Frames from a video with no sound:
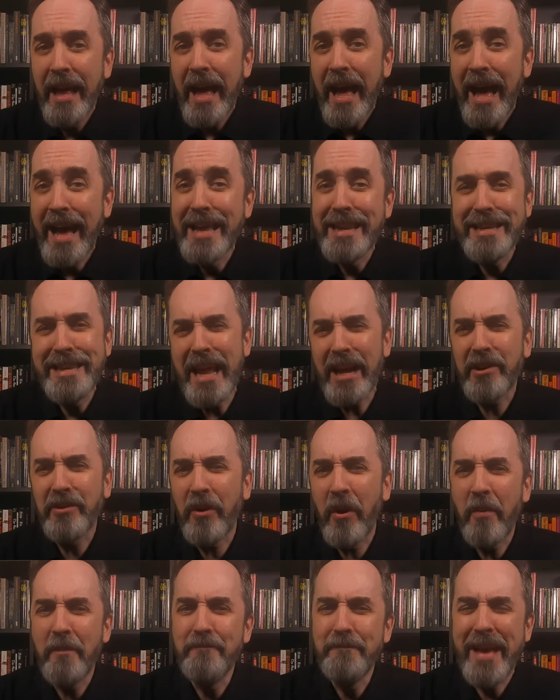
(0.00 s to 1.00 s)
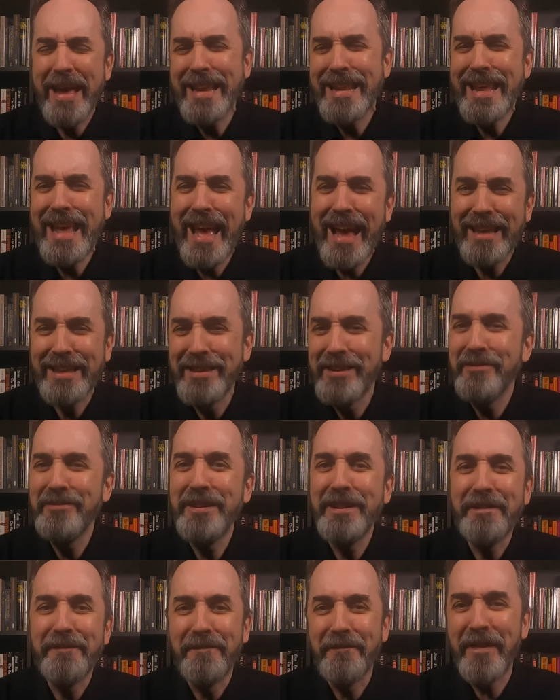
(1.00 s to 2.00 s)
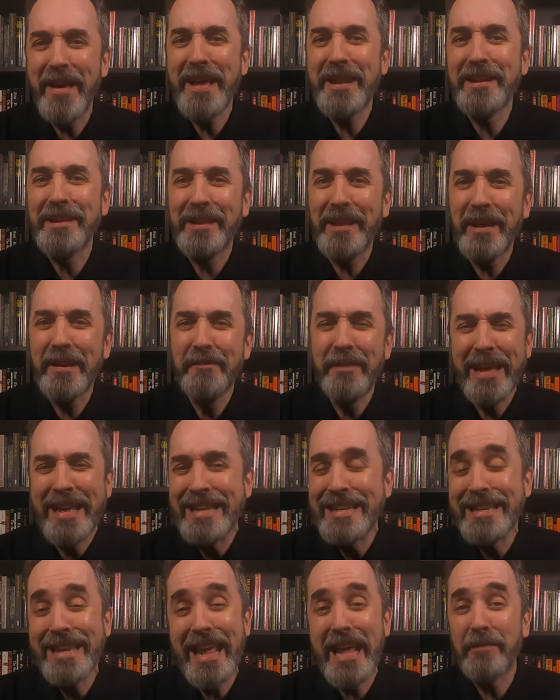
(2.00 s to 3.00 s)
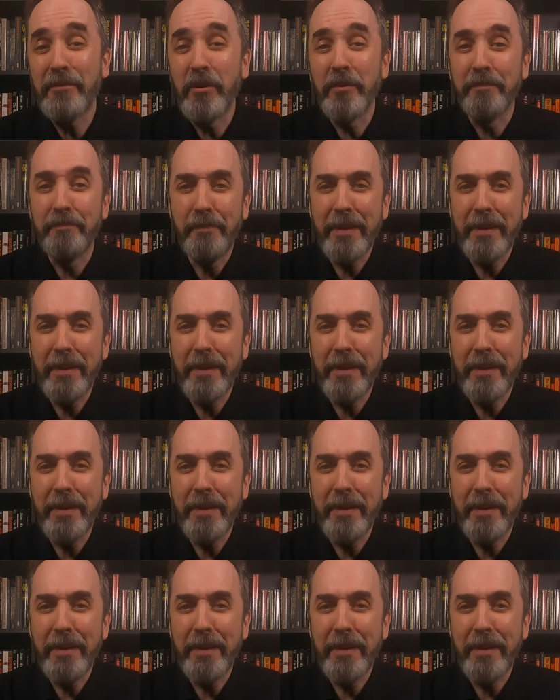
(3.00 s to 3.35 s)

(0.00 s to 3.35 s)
a Necromaniac Union Fan Club enamel